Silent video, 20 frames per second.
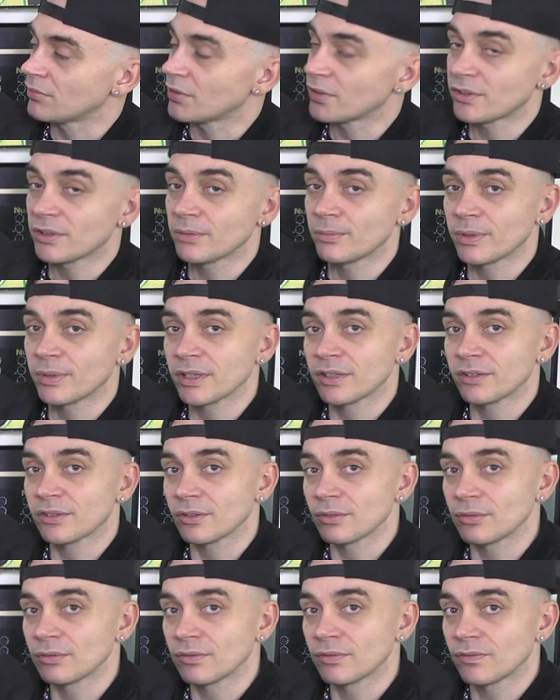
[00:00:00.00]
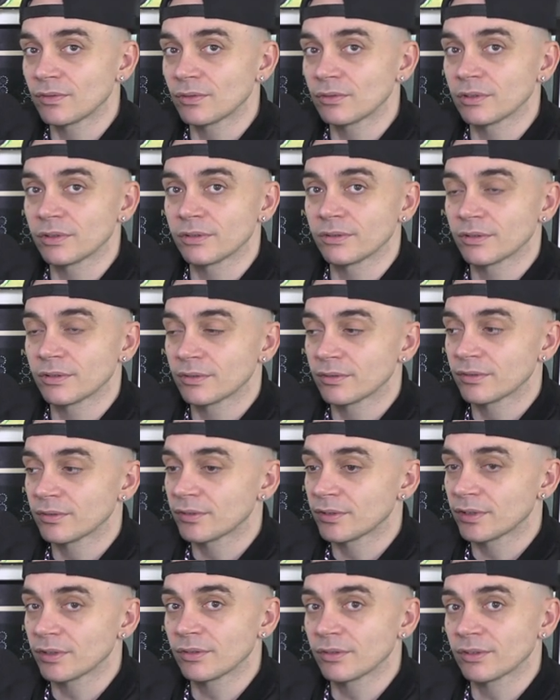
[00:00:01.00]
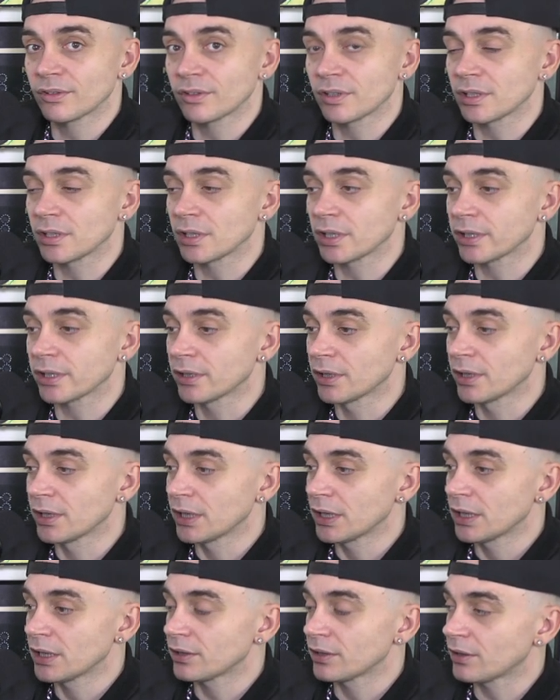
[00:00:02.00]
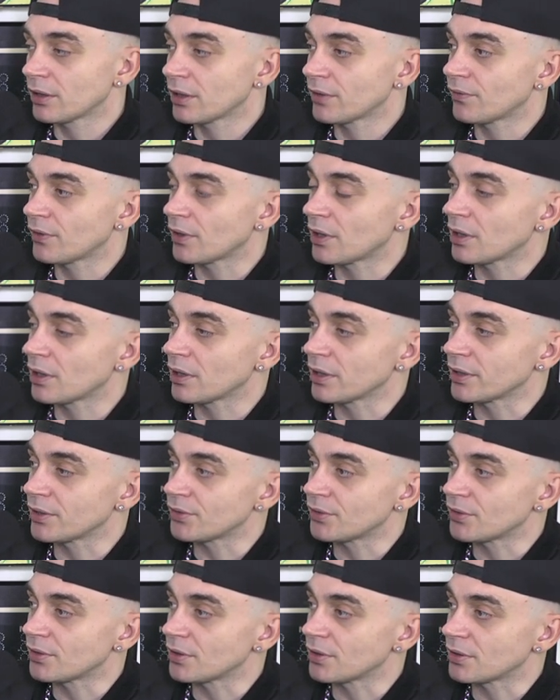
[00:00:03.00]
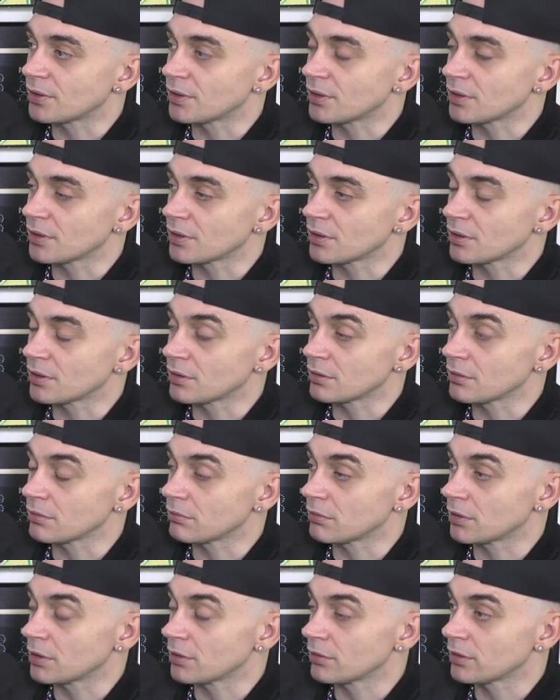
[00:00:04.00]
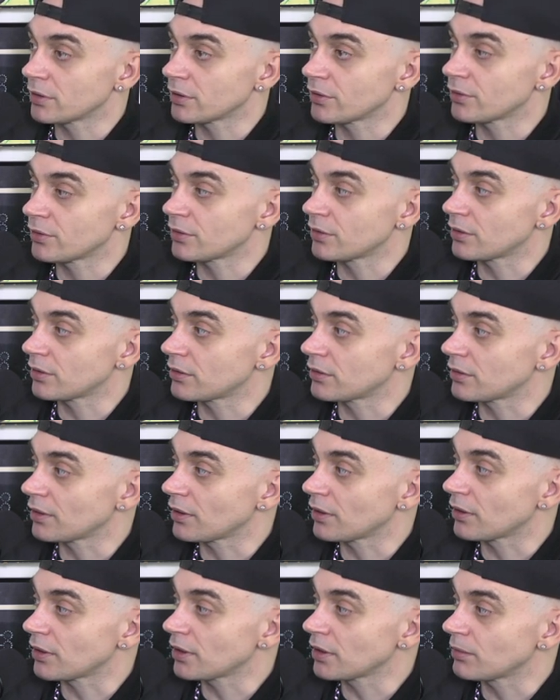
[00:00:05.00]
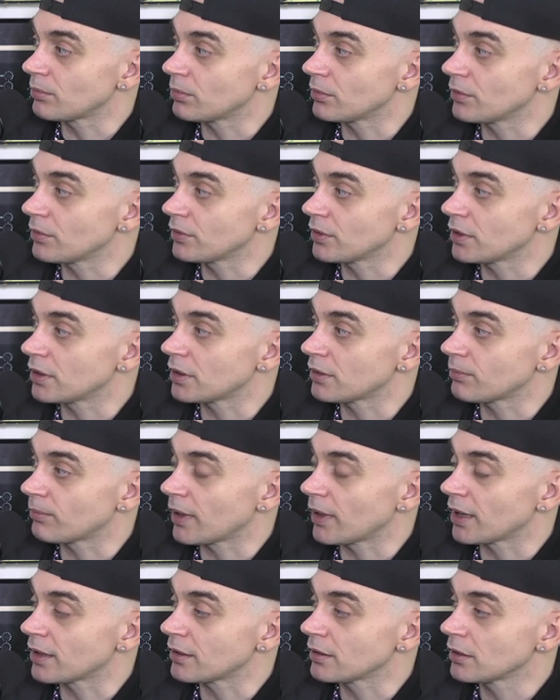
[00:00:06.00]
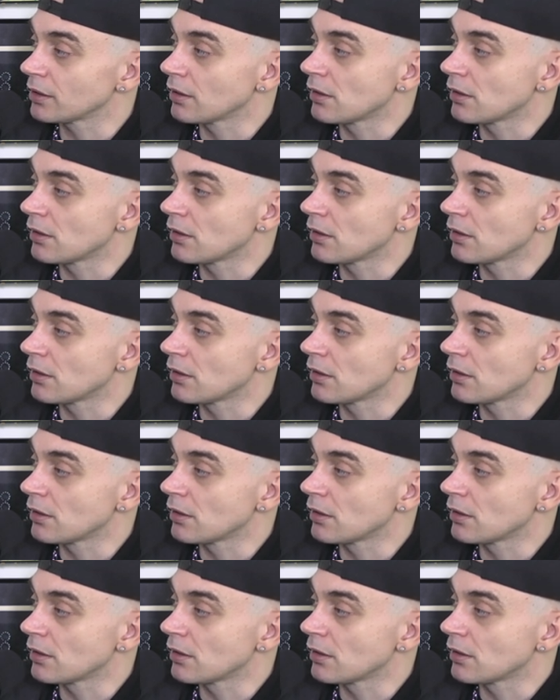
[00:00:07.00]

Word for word: rest in peace to all the fallen. Mm. Seriously, like mm. dying for art is the it's, unthinkable, mm. isn't it? It's mm. mad.